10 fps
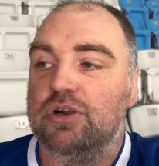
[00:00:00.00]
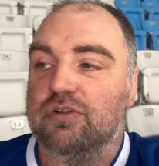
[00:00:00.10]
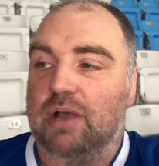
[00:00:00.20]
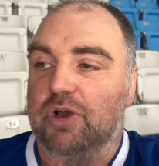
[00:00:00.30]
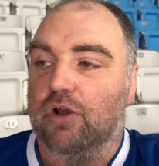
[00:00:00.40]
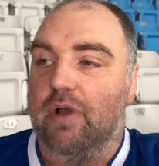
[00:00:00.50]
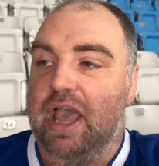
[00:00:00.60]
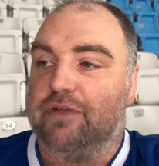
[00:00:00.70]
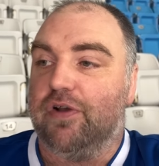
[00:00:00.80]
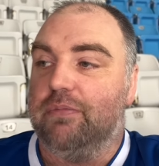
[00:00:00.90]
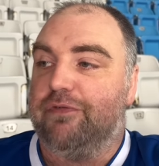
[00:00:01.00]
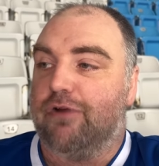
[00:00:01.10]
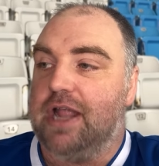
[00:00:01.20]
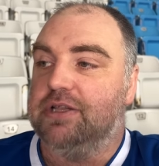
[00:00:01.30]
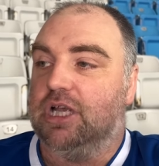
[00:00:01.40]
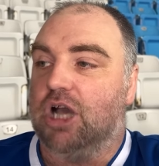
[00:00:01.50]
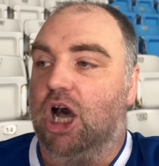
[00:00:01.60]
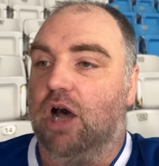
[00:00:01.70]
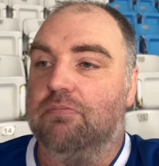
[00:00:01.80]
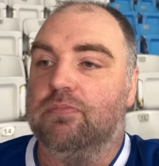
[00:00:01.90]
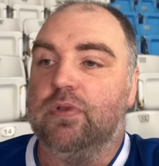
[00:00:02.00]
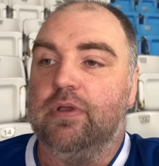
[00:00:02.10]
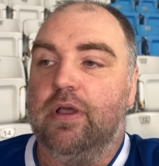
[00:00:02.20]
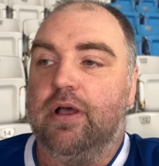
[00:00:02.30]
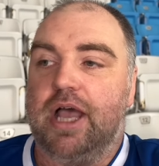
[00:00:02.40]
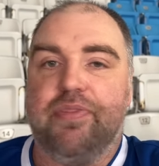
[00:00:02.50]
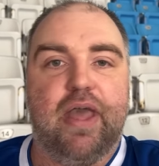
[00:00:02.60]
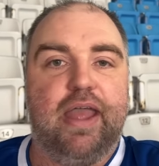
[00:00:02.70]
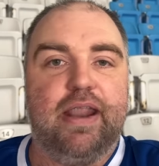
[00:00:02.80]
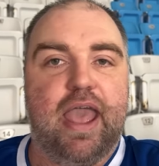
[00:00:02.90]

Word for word: I'm gonna wait for my friend to come and then